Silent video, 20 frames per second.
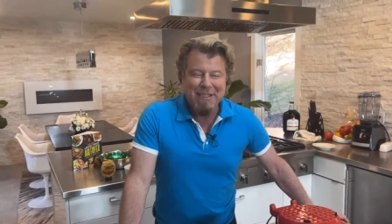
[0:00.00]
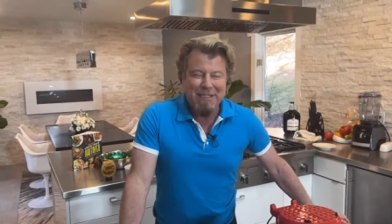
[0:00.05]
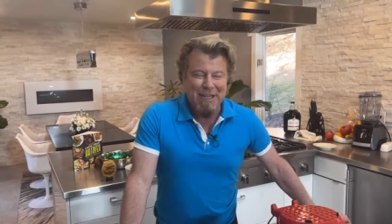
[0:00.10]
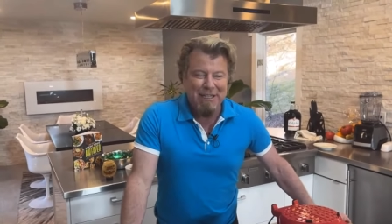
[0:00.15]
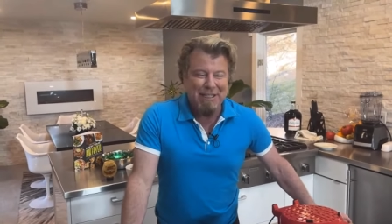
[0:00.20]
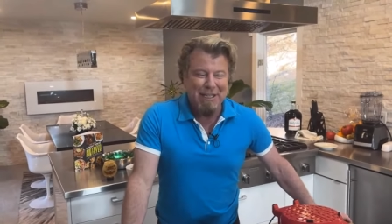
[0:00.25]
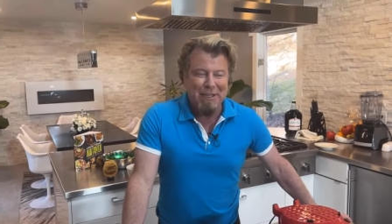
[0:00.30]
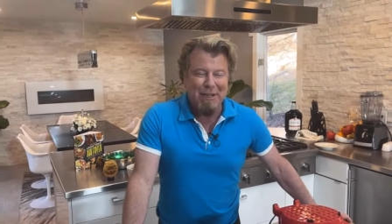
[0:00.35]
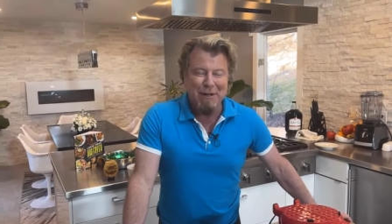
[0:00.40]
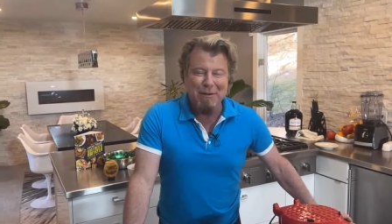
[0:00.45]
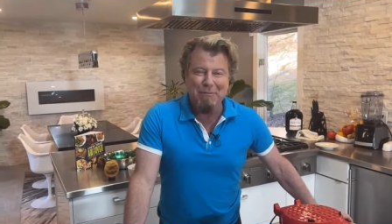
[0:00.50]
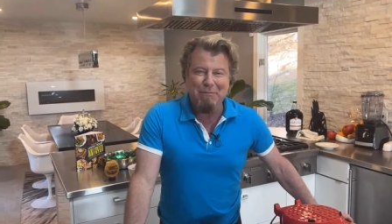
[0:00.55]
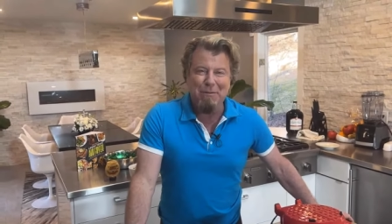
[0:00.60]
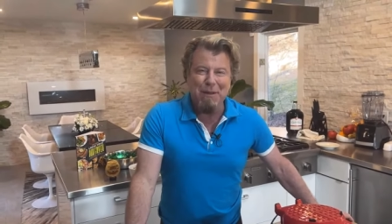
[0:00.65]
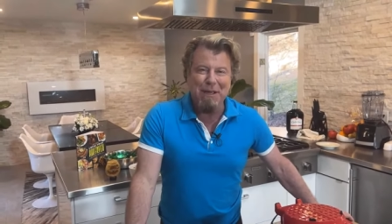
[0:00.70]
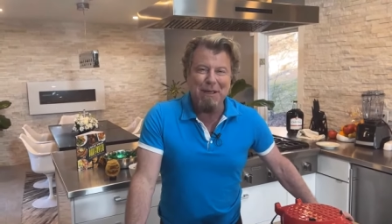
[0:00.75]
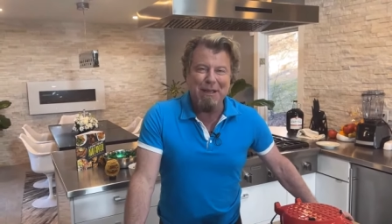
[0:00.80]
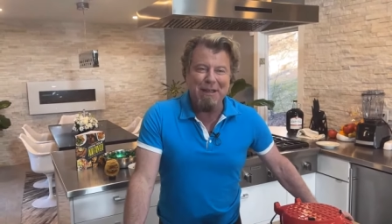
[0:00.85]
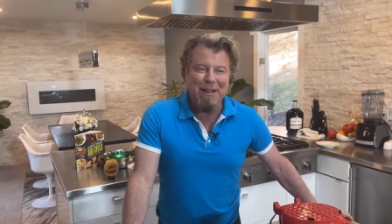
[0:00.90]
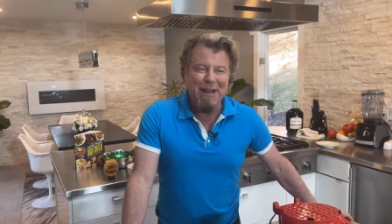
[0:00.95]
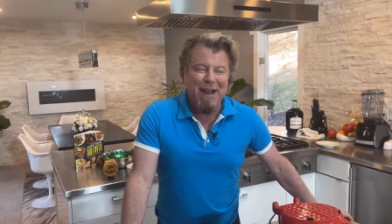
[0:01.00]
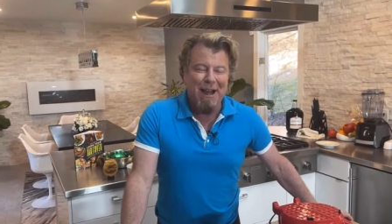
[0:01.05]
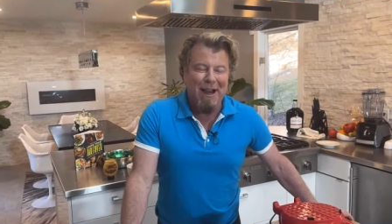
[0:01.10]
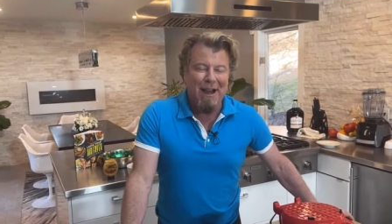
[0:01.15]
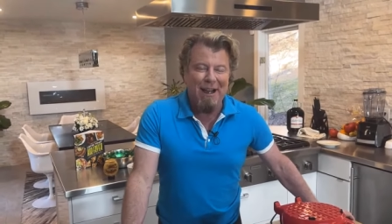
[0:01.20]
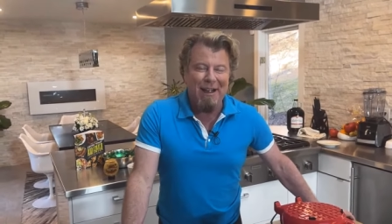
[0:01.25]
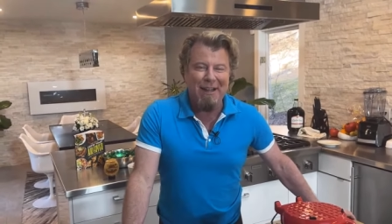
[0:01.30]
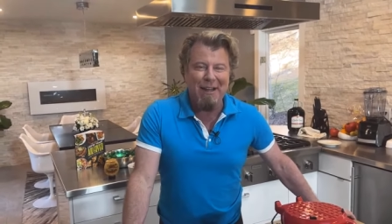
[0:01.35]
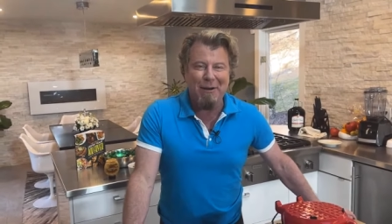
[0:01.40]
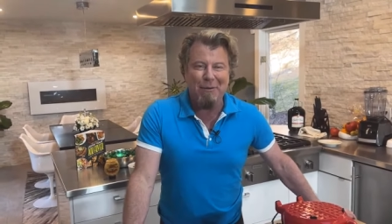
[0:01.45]
Jesse couldn't be
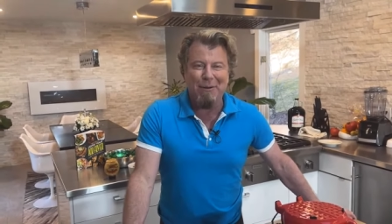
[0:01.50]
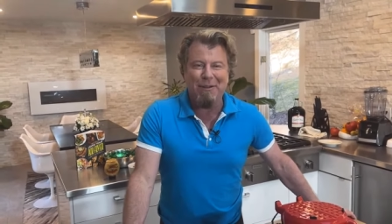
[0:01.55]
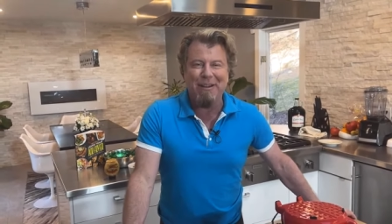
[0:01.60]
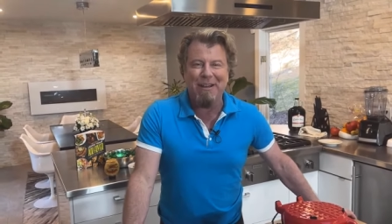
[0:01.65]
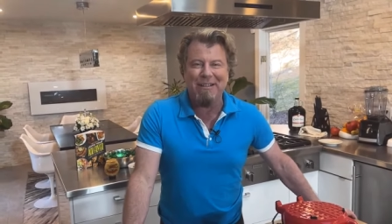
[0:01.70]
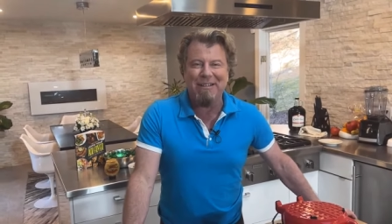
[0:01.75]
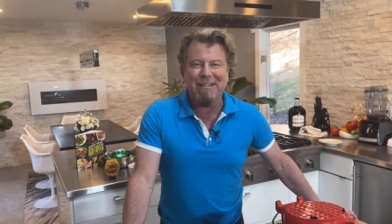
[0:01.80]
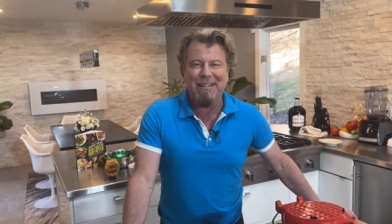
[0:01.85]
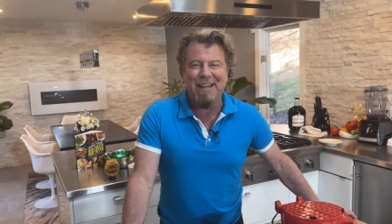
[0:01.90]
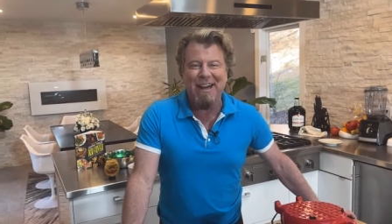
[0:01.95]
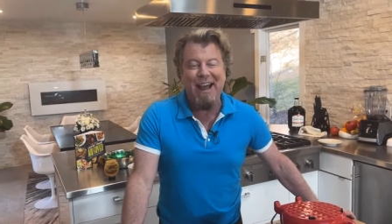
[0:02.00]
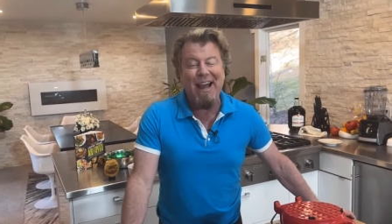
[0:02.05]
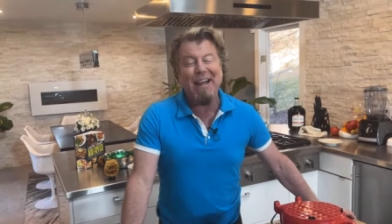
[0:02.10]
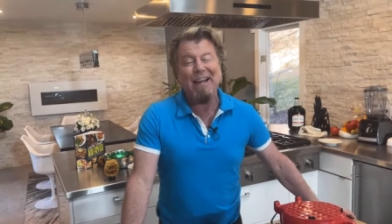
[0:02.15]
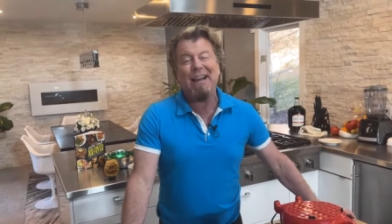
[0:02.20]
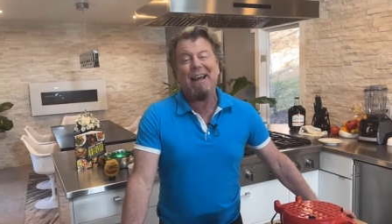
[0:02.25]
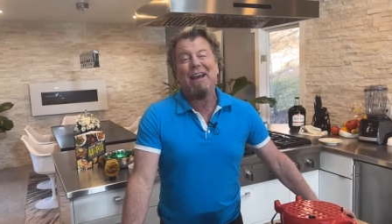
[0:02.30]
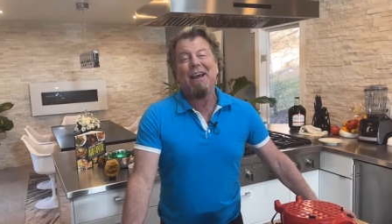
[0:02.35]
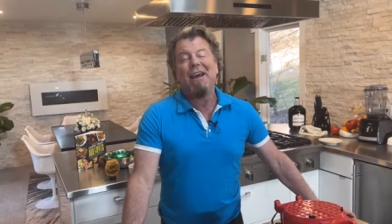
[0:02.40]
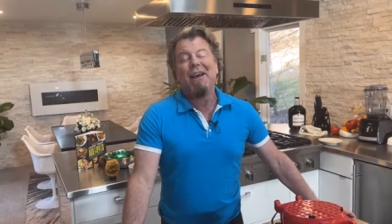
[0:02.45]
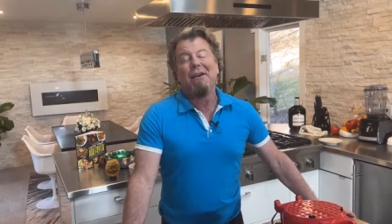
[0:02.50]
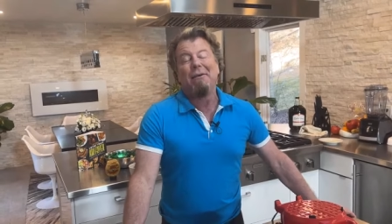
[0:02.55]
uh, here with us today,